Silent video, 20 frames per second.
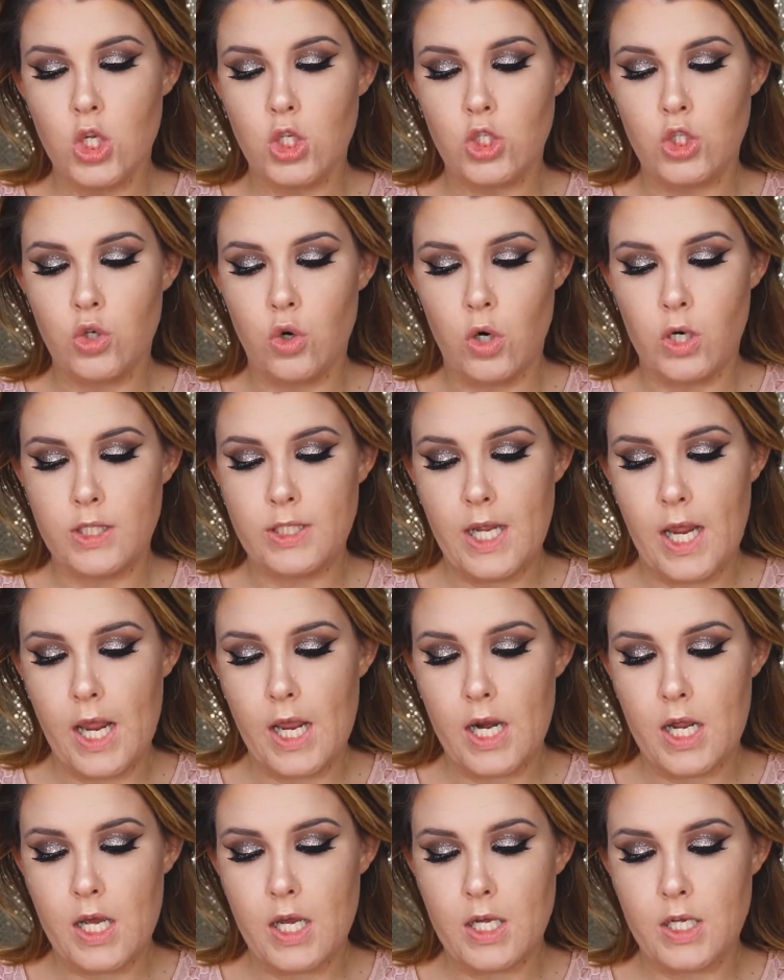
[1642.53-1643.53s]

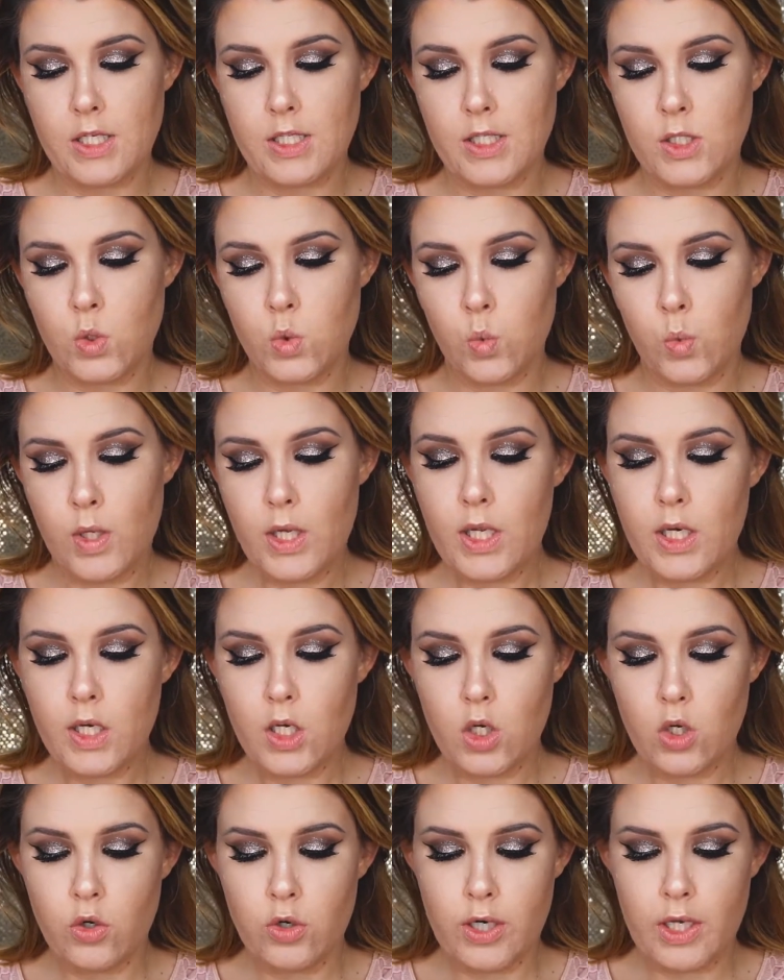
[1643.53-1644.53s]
Jordana Sweet
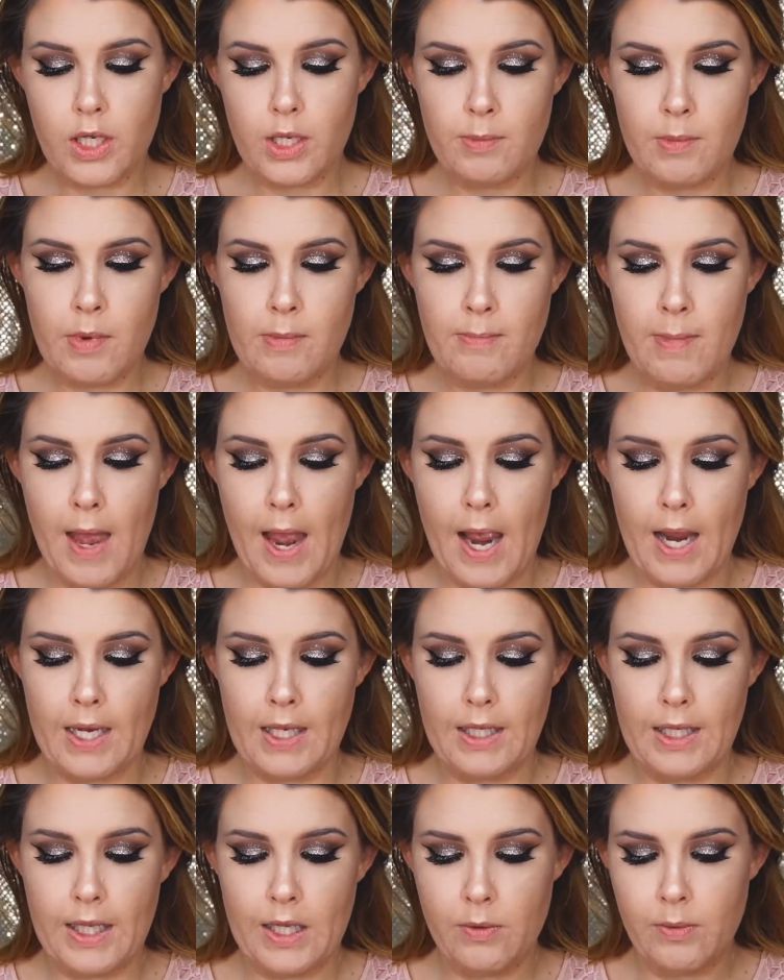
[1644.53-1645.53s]
Cream Matte
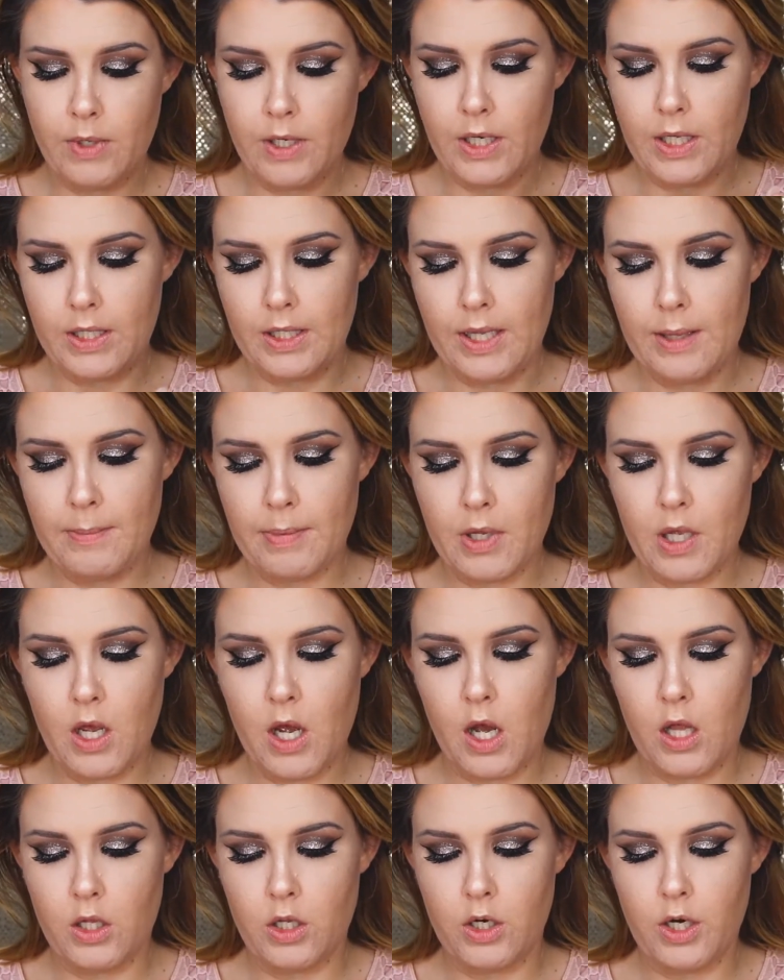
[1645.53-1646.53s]
Liquid Lip
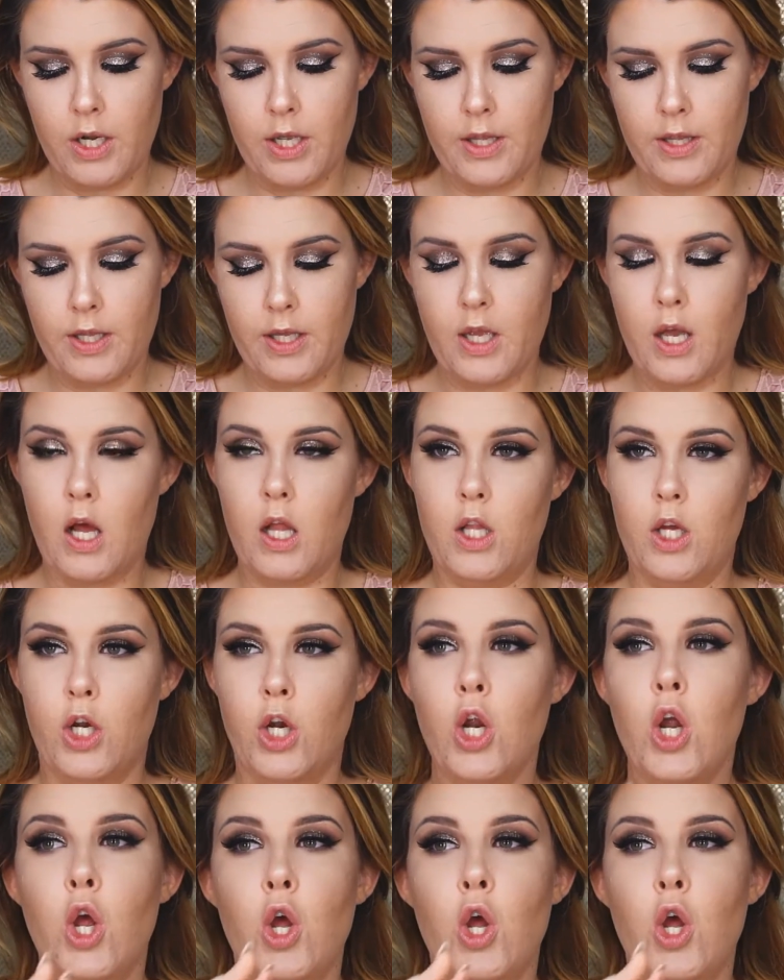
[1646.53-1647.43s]
Color in the color